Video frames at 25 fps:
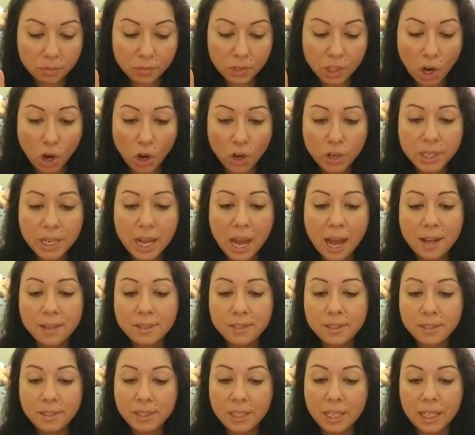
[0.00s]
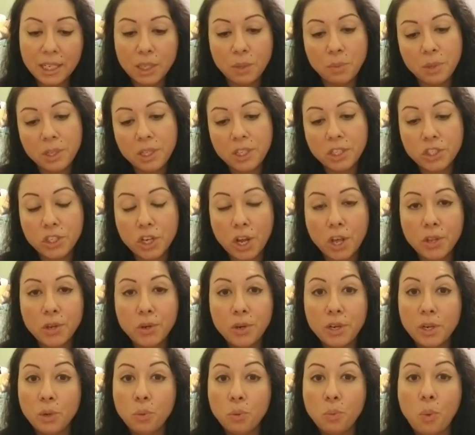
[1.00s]
are not dealing with each other
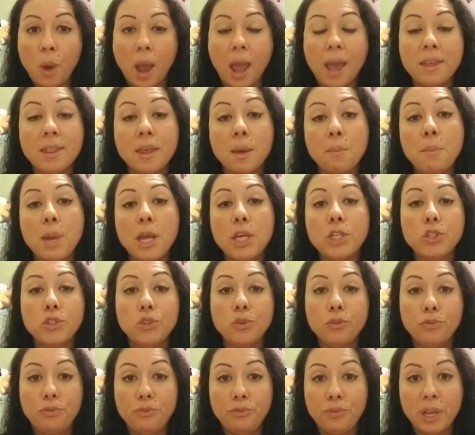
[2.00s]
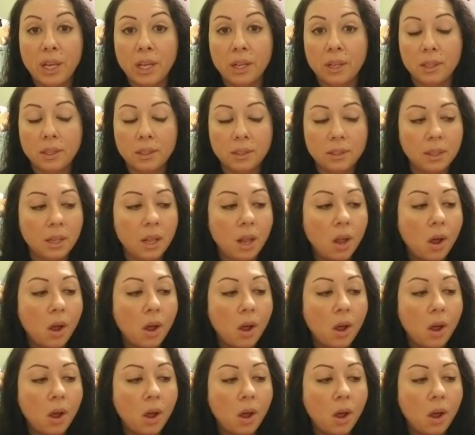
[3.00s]
in a way that makes you feel